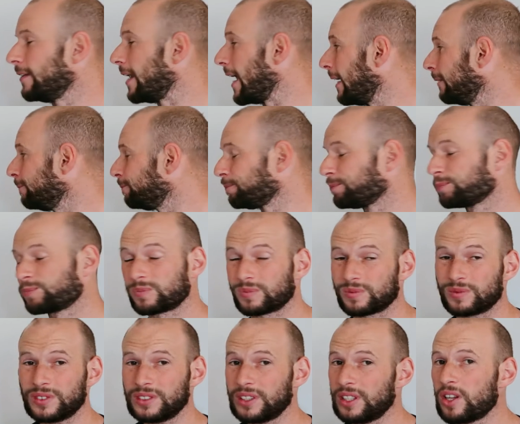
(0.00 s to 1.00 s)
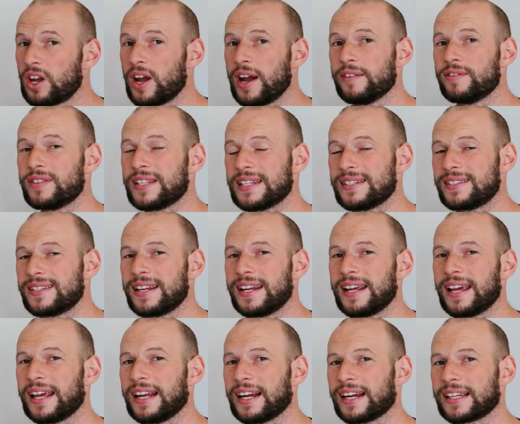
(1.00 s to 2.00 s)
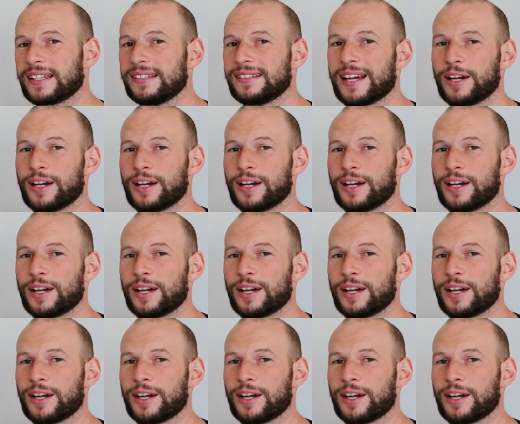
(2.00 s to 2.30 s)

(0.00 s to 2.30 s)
Now, I've tested it and I can